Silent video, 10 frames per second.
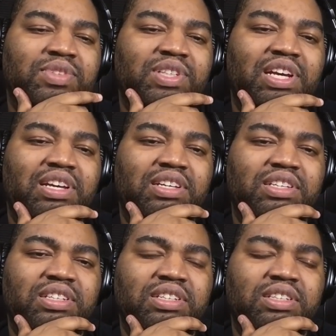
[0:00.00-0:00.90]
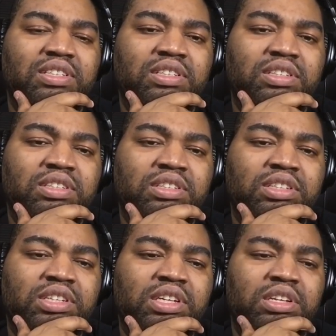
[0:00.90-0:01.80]
Yeah. It's Hannah.
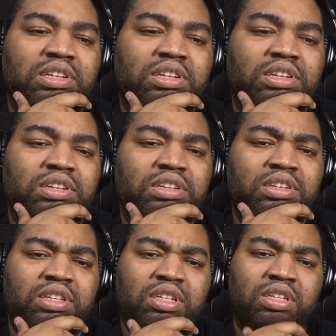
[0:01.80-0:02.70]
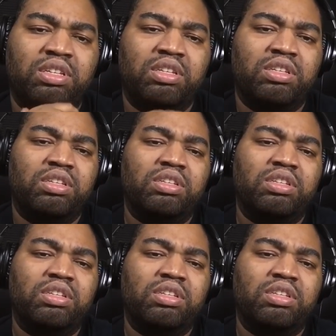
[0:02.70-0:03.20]
Hannah Baker.